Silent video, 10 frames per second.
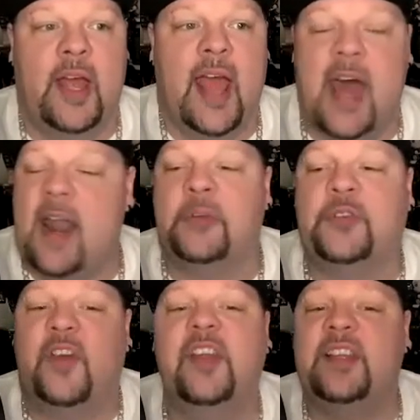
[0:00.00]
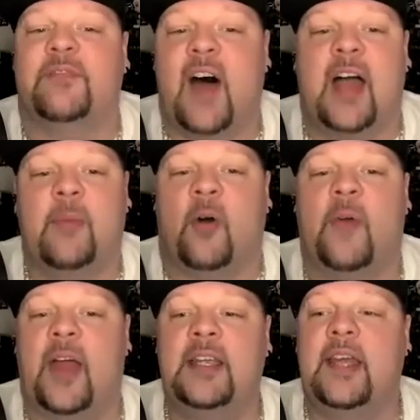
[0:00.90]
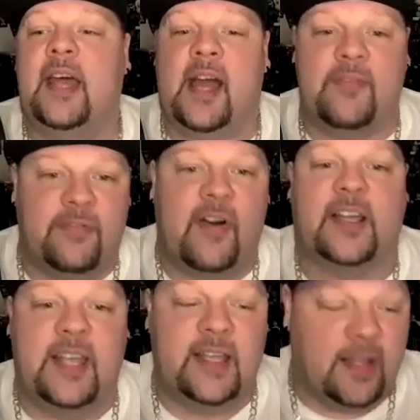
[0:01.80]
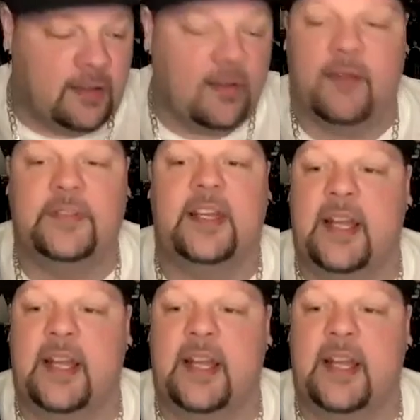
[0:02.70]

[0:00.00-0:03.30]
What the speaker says: and I was feeling the vibe already, and I fucking loved it.